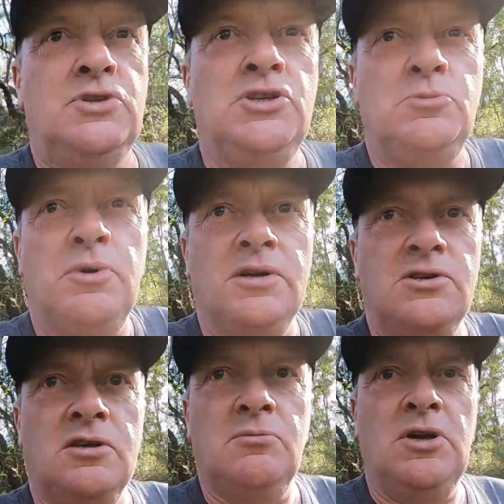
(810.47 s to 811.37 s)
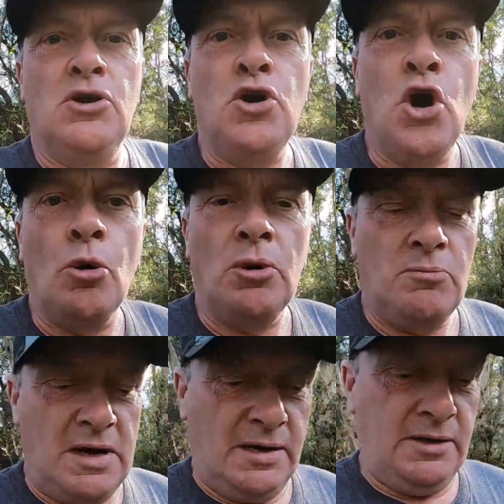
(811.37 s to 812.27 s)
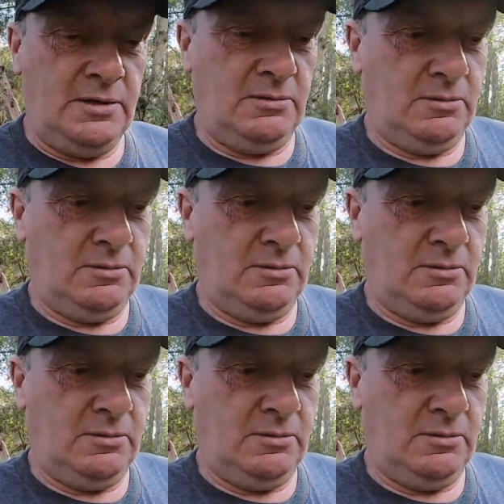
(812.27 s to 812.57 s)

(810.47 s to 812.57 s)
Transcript: you speak to them in a normal manner,